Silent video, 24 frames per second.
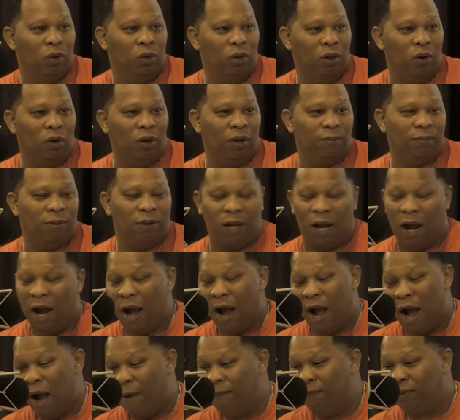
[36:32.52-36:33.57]
You know what
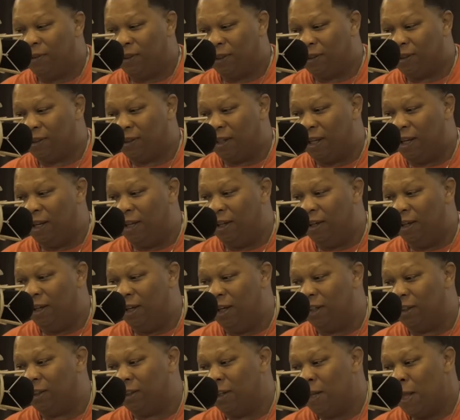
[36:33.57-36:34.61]
I'm just saying
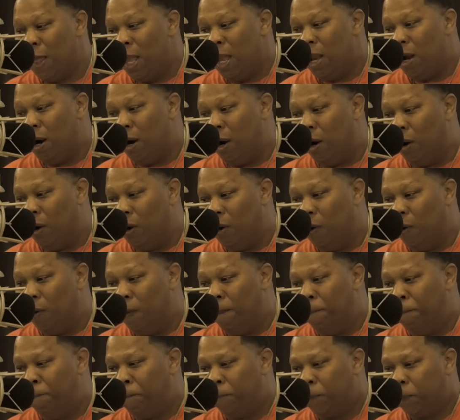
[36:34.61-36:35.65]
this.
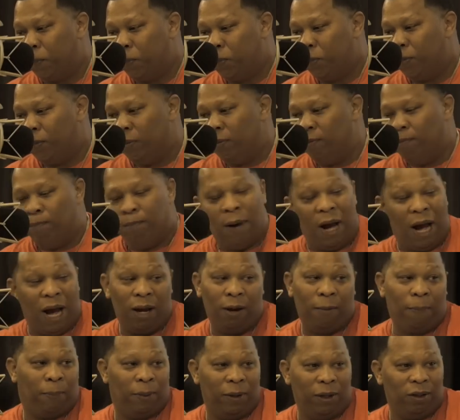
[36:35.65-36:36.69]

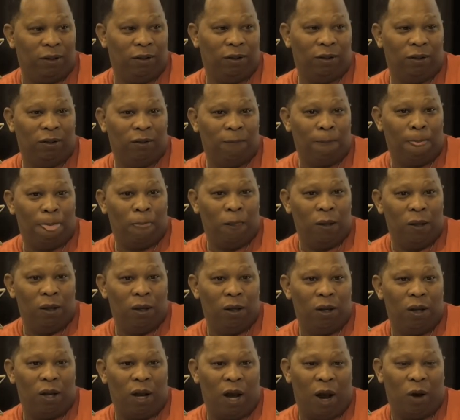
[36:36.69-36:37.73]
My opinion.
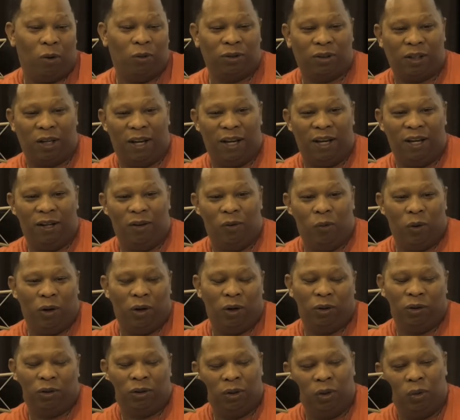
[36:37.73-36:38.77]
I was like,
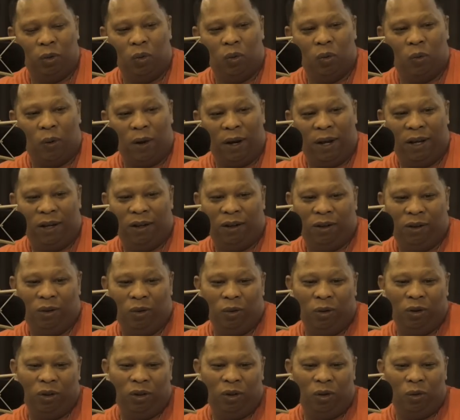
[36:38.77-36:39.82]
well, dude, Wayne,
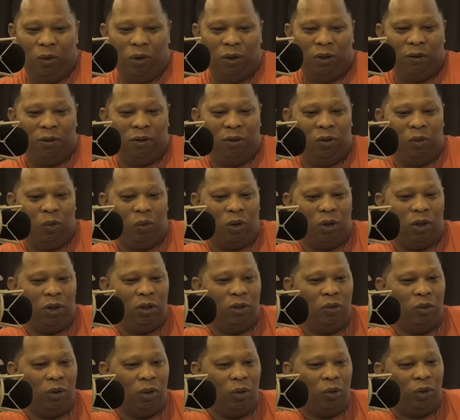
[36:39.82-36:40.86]
you the
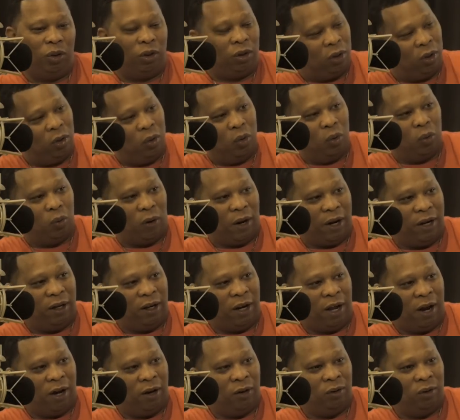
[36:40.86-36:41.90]
dude right
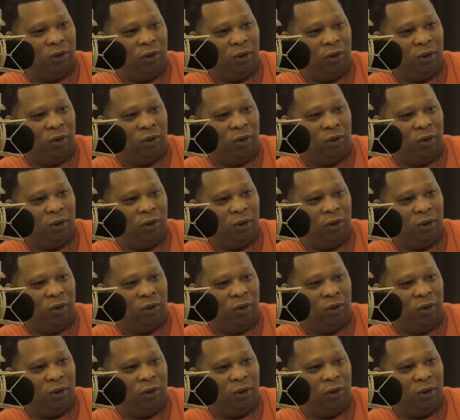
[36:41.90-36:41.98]
now.